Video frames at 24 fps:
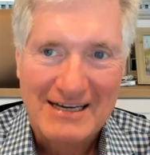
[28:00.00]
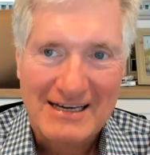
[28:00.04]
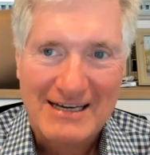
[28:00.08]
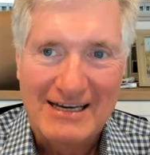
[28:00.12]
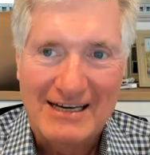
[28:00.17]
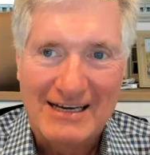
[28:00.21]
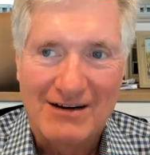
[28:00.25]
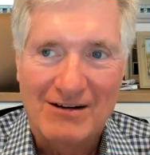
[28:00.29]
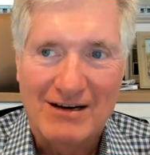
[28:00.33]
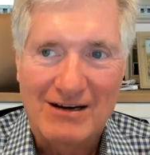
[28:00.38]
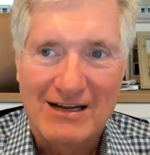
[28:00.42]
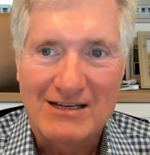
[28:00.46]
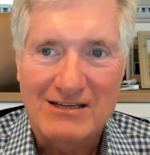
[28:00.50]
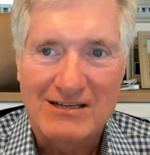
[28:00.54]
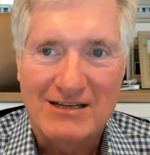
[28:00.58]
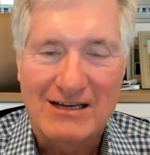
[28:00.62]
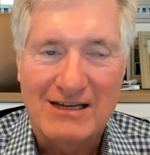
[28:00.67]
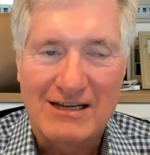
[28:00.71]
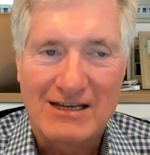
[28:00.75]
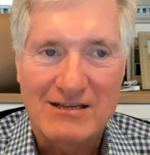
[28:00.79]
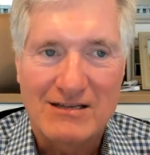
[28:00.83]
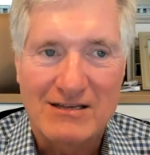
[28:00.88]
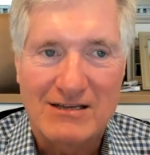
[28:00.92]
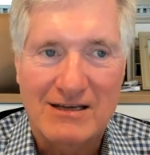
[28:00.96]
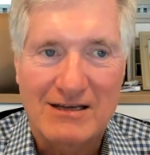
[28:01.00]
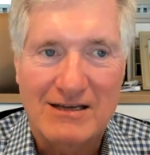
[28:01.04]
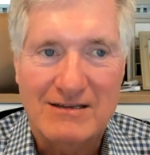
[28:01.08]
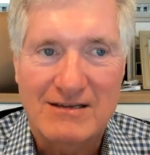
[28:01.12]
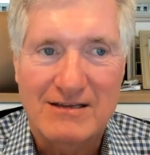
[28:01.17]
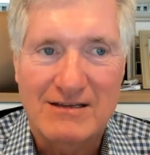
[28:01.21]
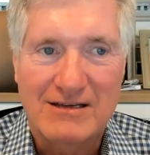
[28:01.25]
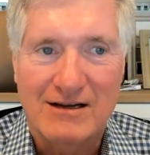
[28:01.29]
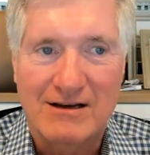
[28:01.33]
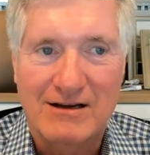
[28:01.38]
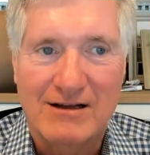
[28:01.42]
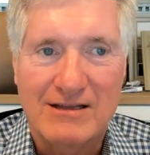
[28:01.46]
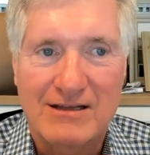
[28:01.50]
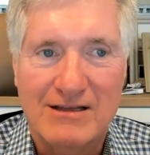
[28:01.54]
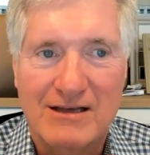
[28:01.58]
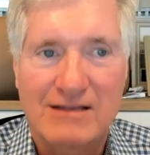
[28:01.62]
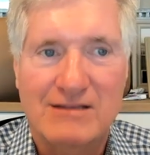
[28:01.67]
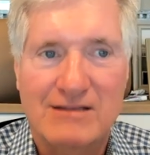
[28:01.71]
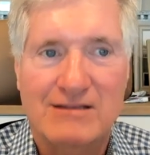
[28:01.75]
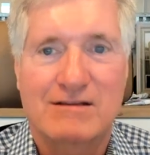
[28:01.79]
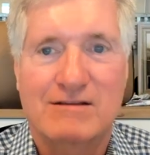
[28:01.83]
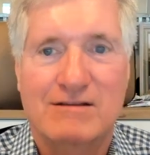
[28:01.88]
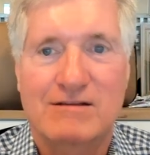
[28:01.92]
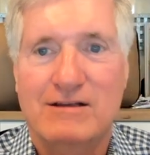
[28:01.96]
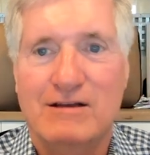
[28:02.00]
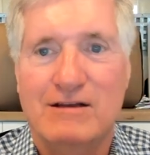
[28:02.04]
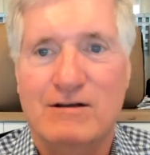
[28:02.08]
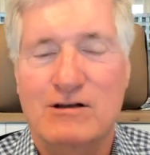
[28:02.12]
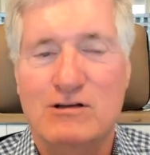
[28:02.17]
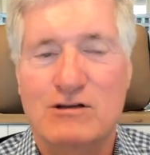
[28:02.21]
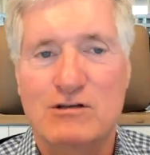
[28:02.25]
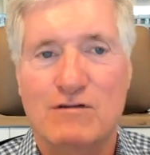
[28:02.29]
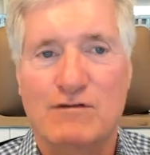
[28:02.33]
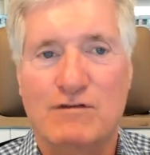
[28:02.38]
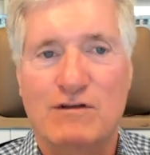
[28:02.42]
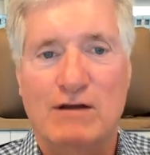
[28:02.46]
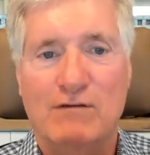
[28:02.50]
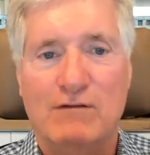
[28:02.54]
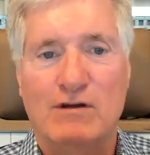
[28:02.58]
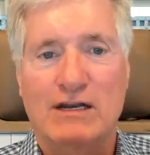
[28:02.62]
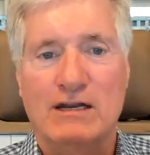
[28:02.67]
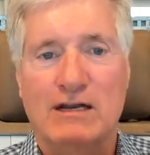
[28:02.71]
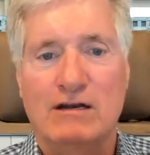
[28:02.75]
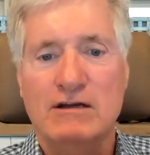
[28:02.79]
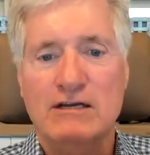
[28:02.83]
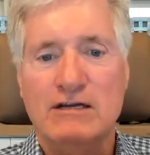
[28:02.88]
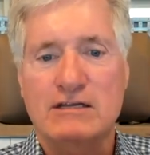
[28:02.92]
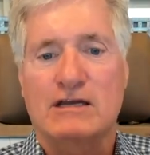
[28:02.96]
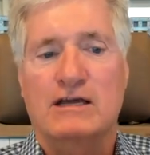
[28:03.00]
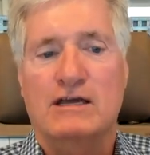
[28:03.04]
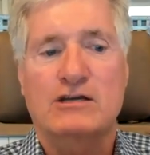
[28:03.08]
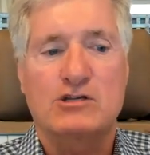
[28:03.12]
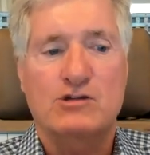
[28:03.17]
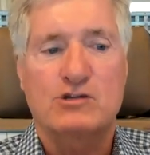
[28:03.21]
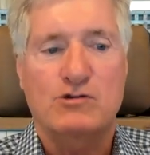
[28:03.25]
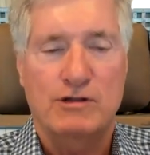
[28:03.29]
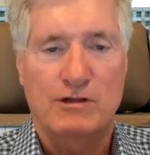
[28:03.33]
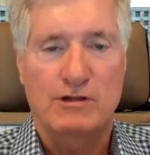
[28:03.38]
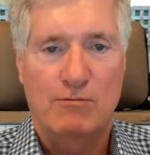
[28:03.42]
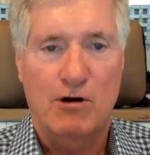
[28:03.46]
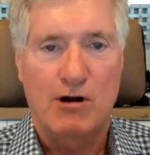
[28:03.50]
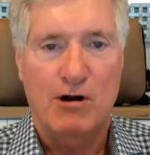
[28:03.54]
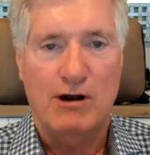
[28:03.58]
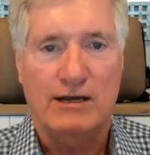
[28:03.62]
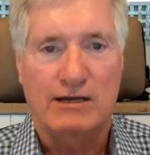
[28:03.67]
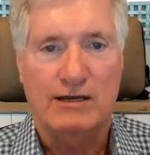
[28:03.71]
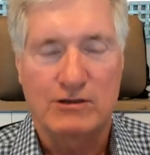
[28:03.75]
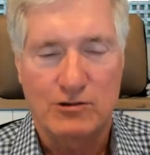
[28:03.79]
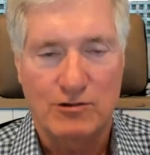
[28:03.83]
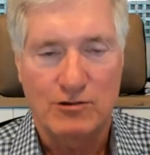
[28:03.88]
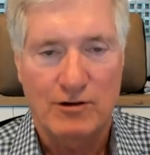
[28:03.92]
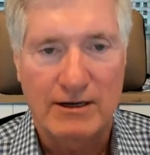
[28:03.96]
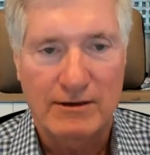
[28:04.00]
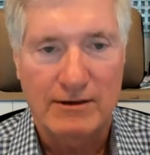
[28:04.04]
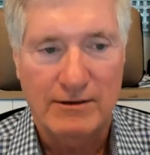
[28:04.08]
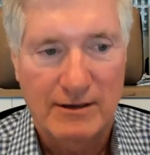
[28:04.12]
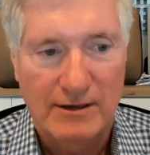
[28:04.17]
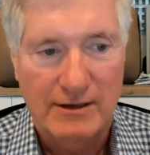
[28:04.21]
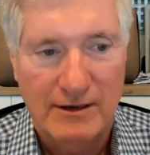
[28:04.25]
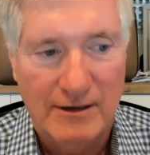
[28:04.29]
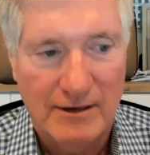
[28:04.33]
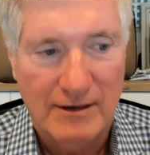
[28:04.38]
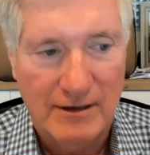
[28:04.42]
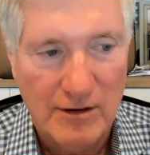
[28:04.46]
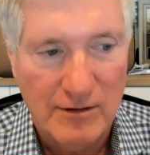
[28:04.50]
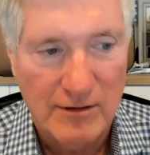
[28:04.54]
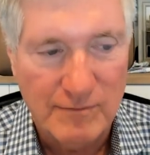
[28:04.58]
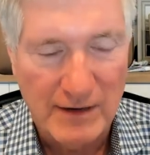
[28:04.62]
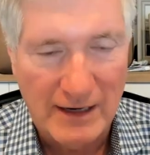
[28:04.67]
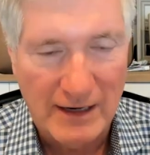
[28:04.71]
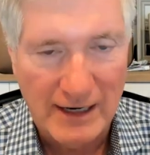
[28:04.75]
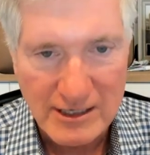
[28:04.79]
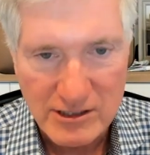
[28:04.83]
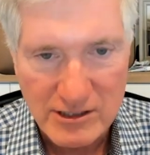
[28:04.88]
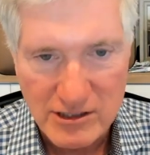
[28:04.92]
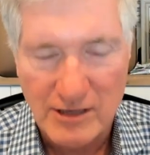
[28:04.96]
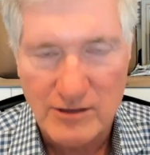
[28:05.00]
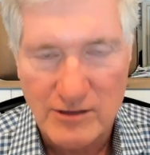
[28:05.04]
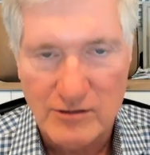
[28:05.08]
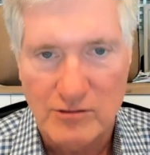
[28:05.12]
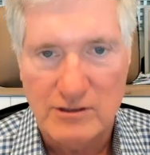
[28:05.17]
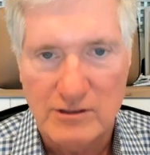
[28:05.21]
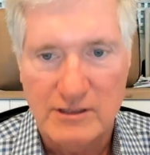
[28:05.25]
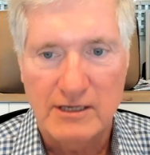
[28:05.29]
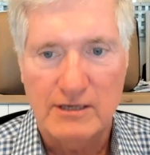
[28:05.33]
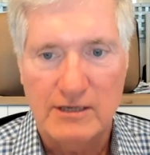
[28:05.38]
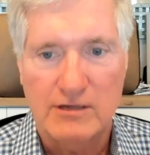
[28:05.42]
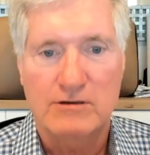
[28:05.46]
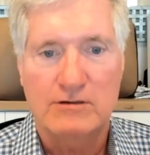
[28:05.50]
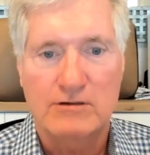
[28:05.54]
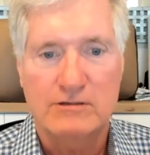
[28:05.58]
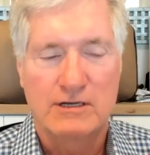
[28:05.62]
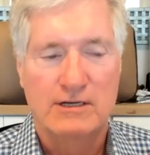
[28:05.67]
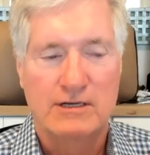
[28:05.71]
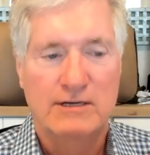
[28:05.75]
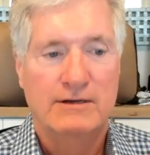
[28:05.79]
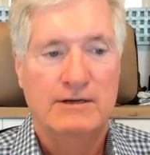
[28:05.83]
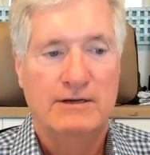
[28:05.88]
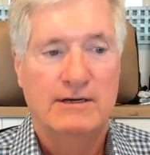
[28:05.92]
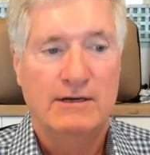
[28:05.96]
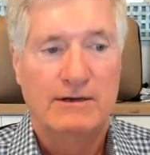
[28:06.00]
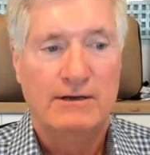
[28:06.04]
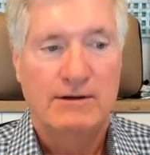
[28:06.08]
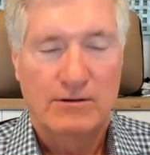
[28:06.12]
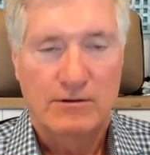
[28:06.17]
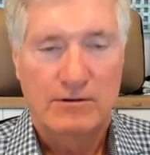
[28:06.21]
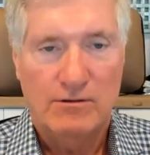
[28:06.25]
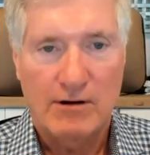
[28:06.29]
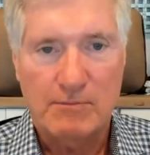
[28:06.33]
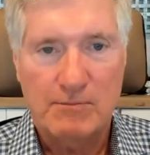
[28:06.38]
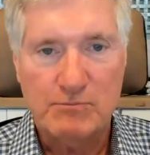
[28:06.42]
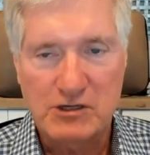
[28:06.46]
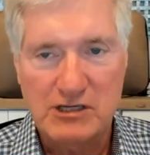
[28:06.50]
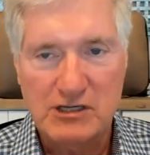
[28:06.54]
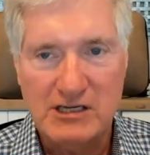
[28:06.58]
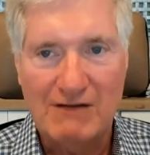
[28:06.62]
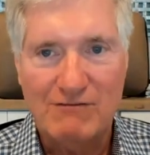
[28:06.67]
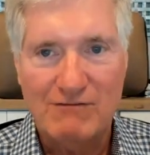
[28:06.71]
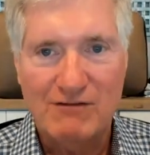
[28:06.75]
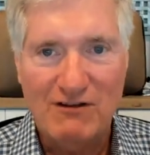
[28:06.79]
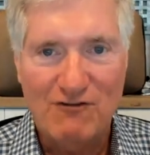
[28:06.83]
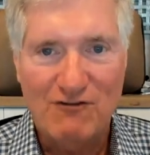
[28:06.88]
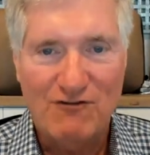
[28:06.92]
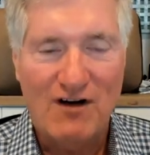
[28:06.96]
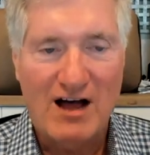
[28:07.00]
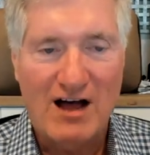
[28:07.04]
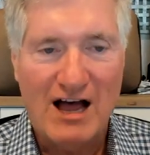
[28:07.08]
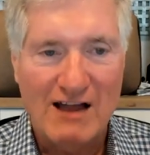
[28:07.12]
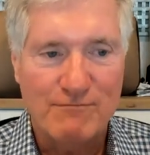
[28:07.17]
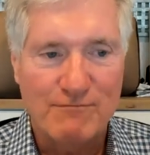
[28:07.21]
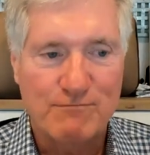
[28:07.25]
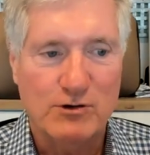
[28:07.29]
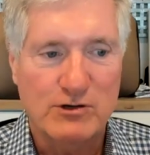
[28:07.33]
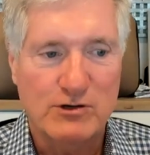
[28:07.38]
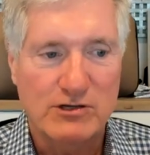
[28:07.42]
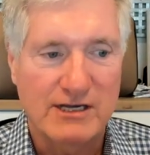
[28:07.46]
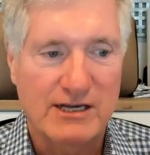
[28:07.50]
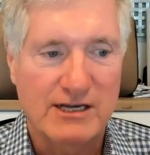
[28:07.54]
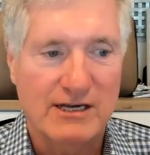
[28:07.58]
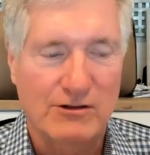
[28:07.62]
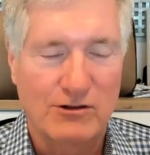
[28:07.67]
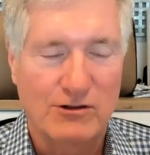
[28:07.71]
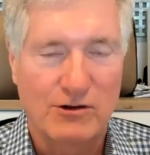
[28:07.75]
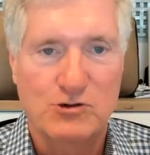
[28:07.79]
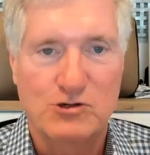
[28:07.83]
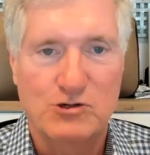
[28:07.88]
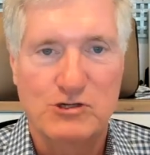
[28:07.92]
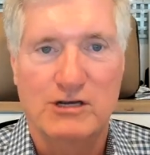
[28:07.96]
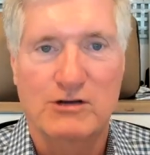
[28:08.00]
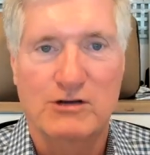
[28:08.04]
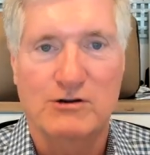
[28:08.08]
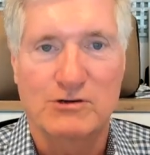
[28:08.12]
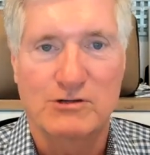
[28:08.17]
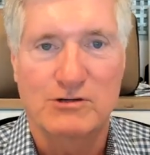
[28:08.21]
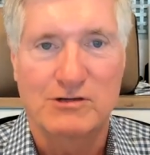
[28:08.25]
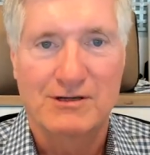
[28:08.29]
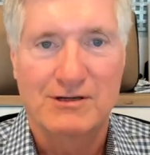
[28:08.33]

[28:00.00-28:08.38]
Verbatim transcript: you know, it's, you know, because when you look at the history of the markets, right, you go to the last 100 years, we're up 75% of those years,